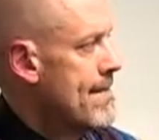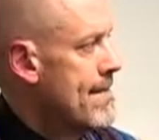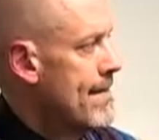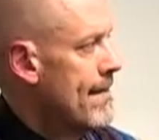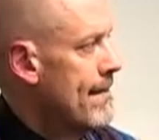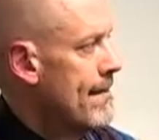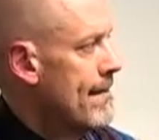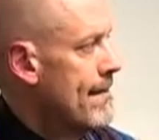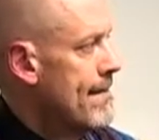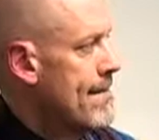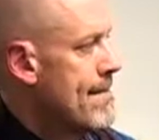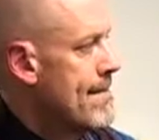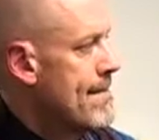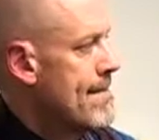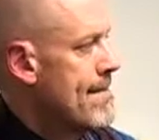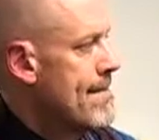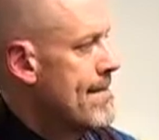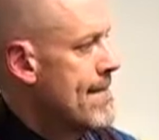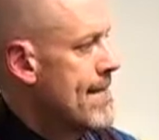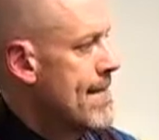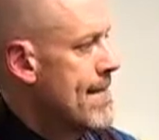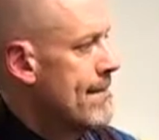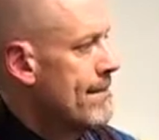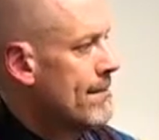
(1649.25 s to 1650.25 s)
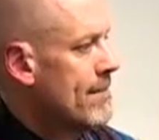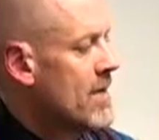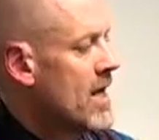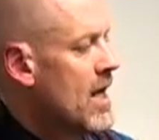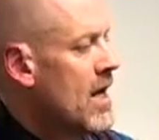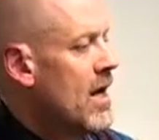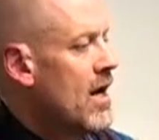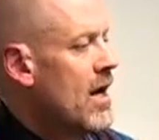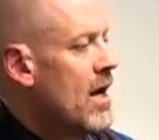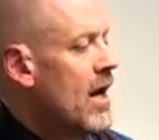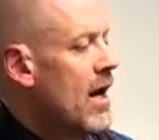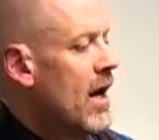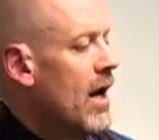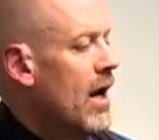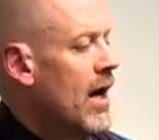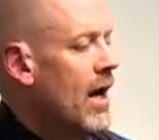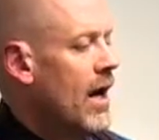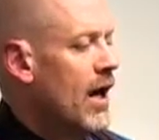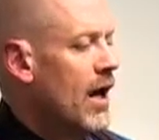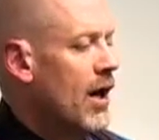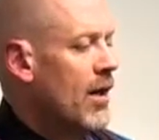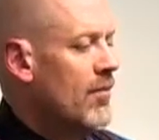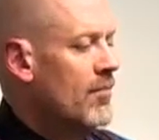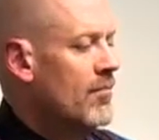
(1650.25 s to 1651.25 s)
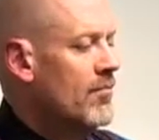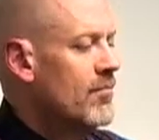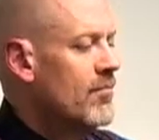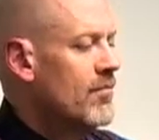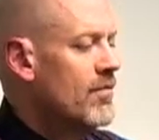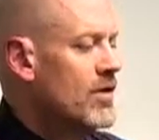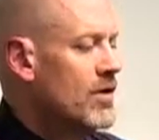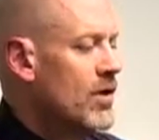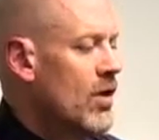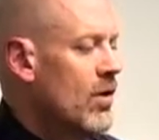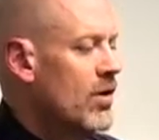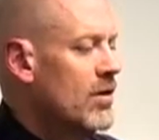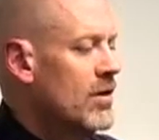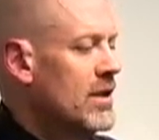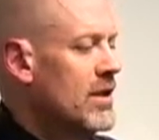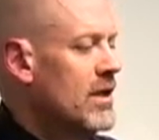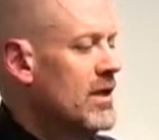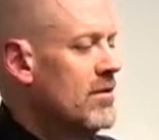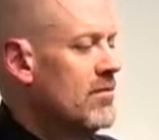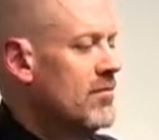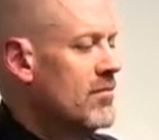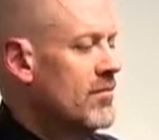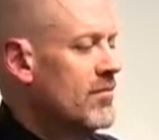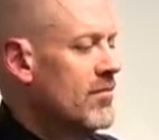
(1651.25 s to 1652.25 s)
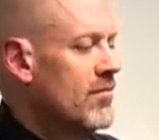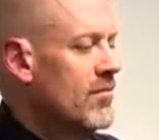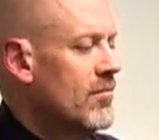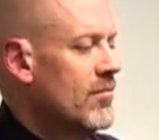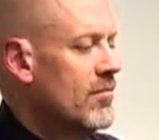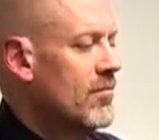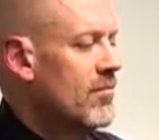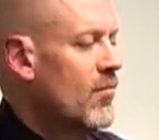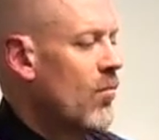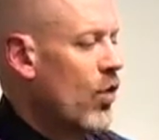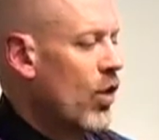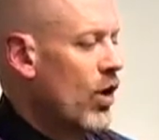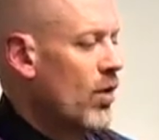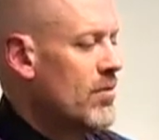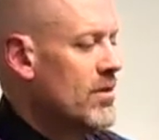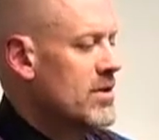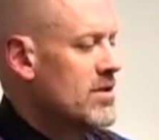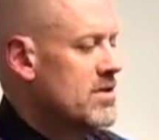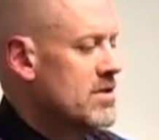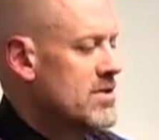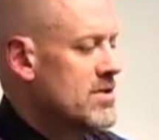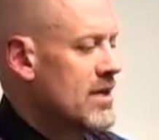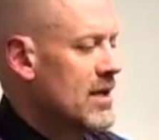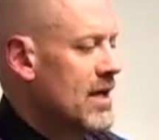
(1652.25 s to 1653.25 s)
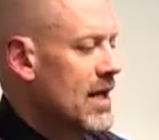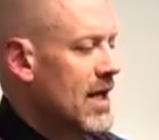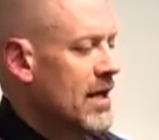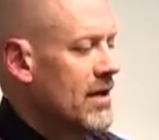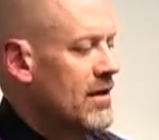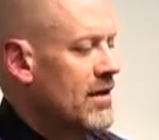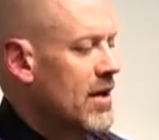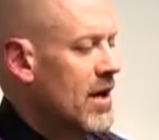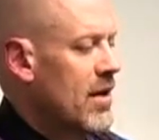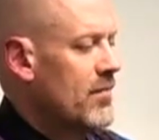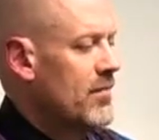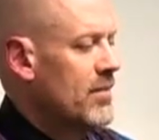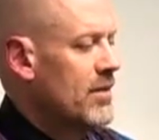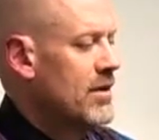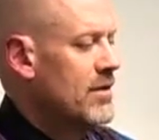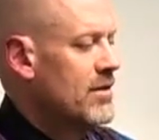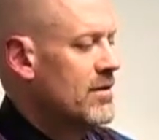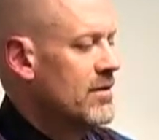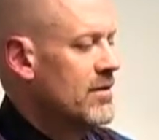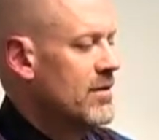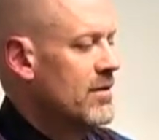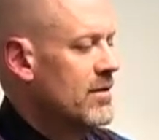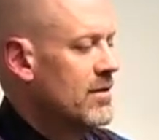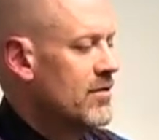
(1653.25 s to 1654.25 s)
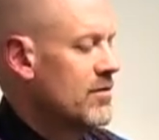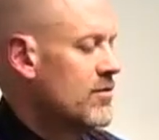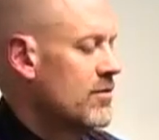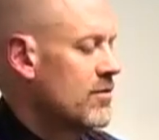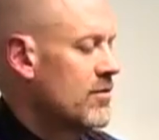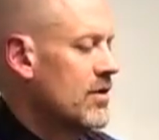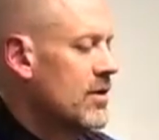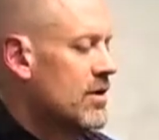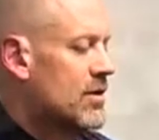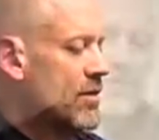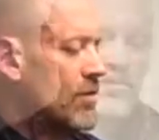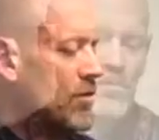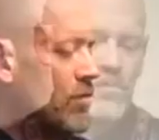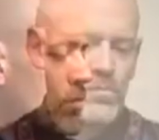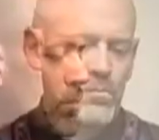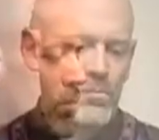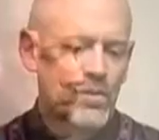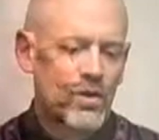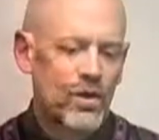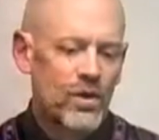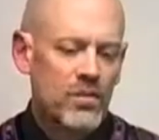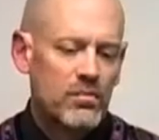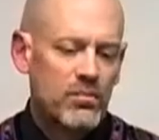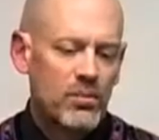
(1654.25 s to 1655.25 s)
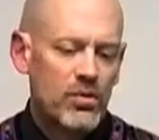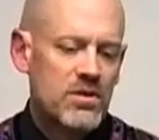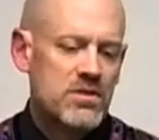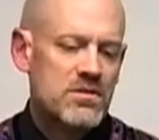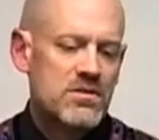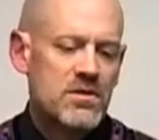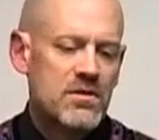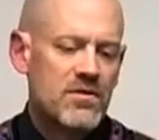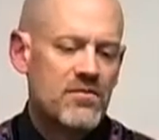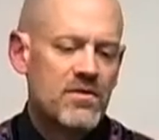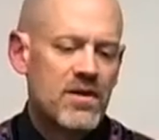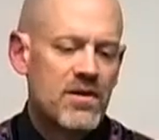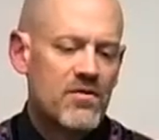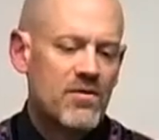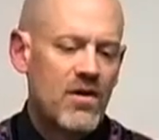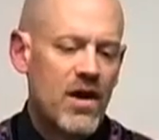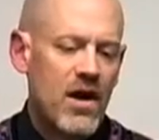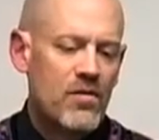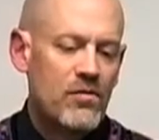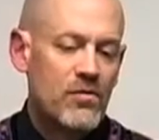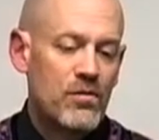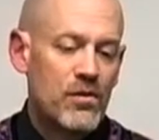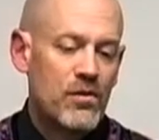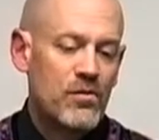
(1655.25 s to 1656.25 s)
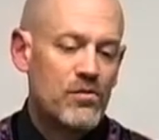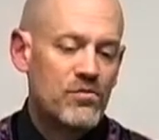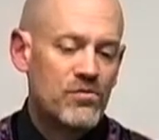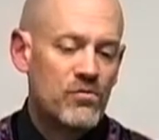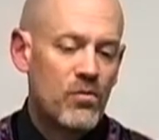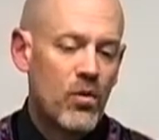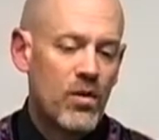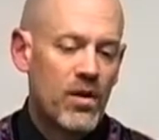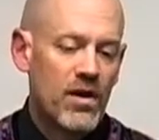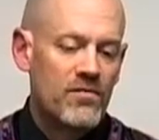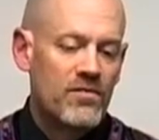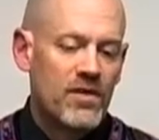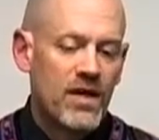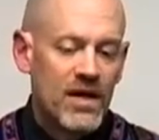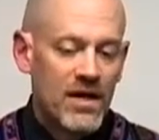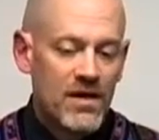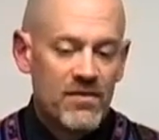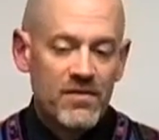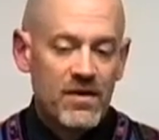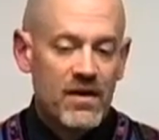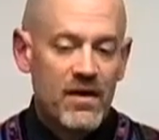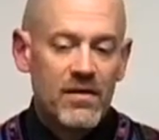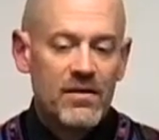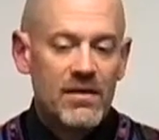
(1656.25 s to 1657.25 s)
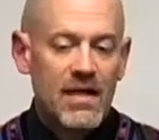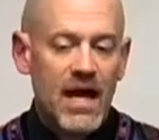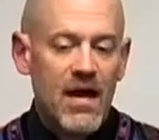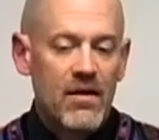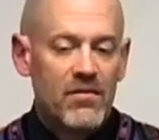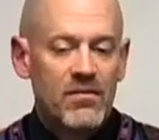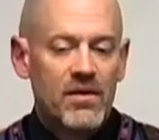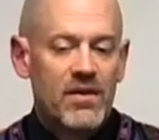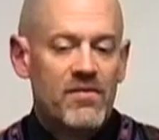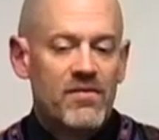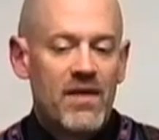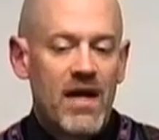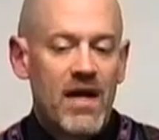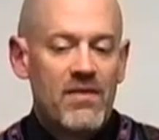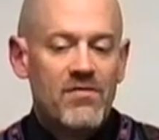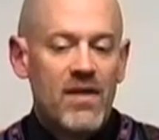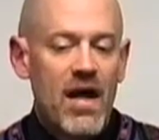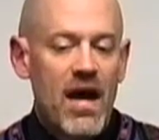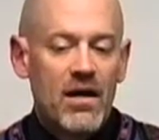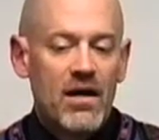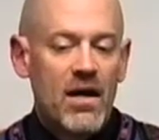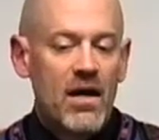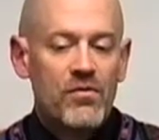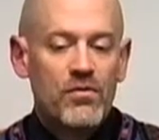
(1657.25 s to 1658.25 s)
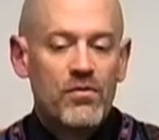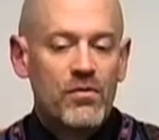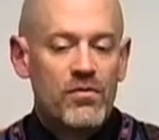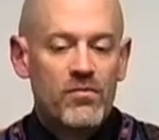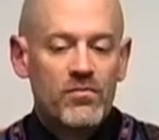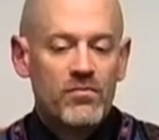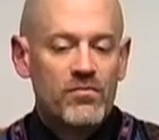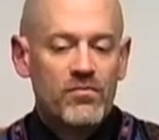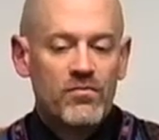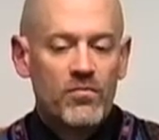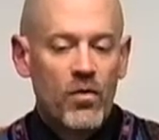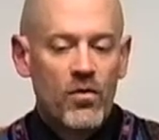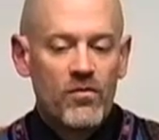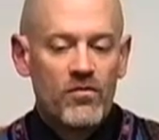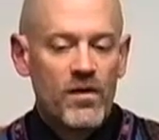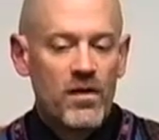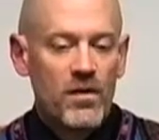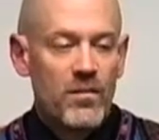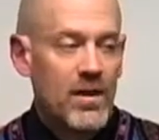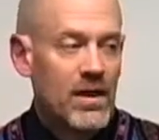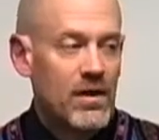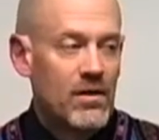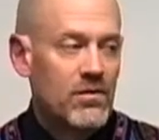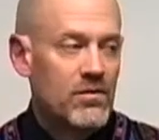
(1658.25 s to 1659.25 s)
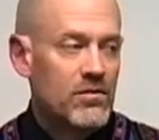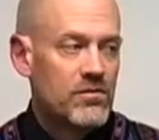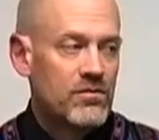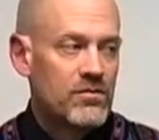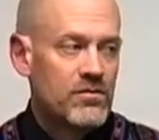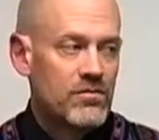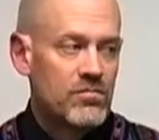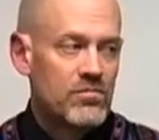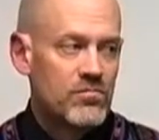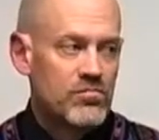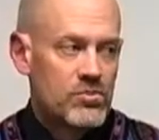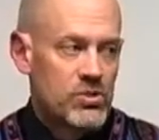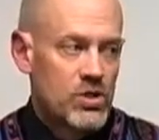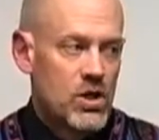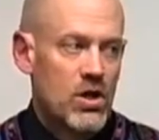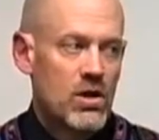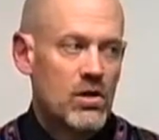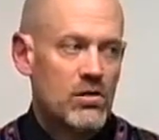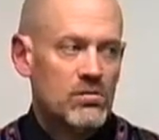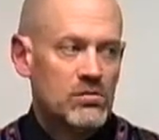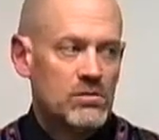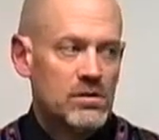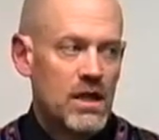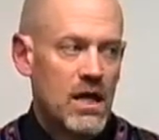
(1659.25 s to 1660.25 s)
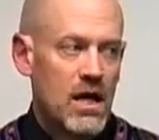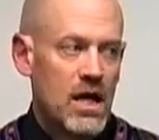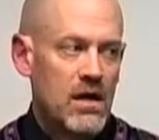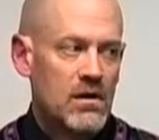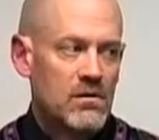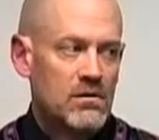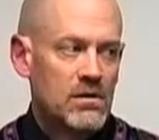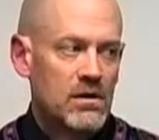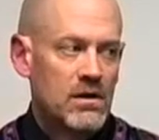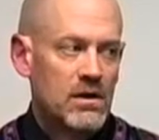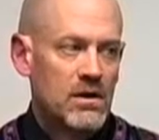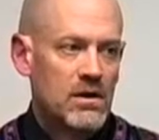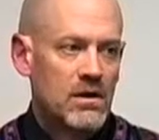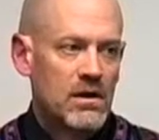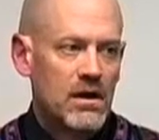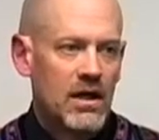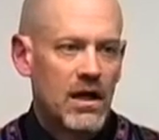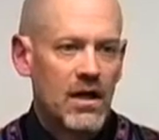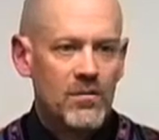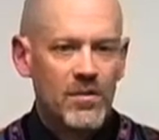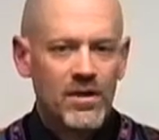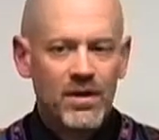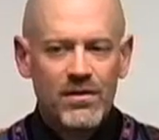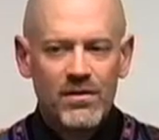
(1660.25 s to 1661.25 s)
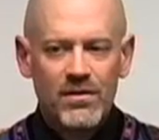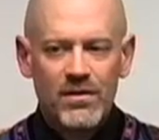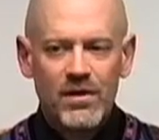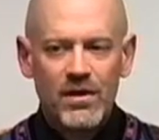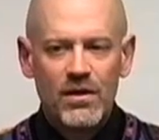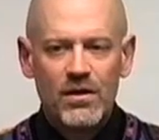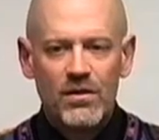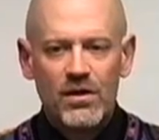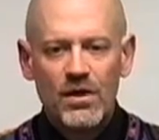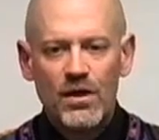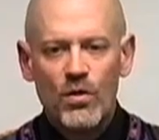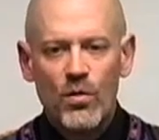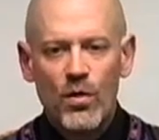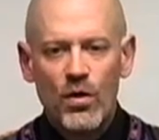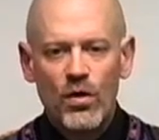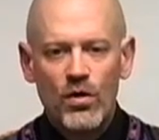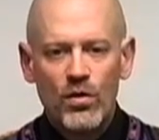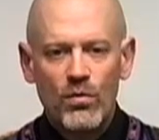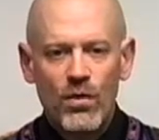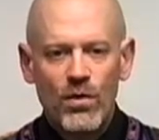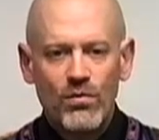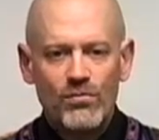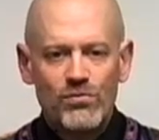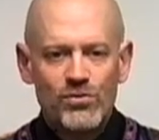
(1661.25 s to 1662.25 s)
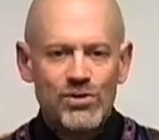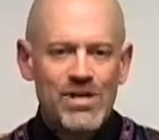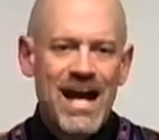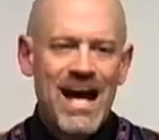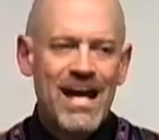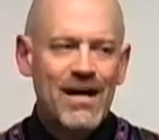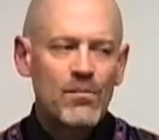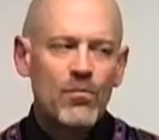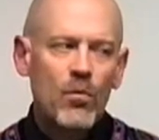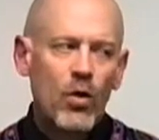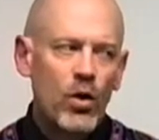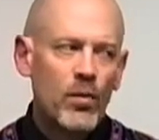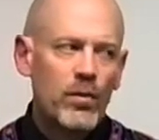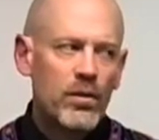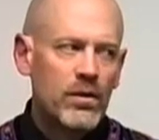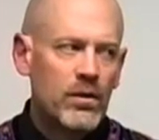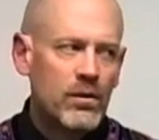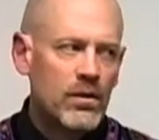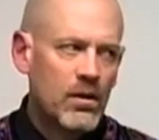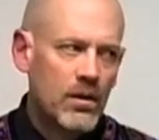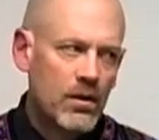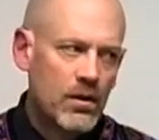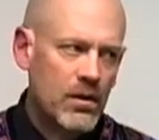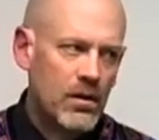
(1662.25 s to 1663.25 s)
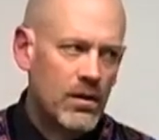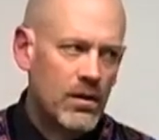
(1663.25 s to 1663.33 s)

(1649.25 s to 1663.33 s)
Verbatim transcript: Mormons um, the only Mormons that end up in the in the spirit prison if they've gone through those four. If, if now if they have not gone through the four fundamentals, sure, yeah. I mean the the quote unquote Jack Mormon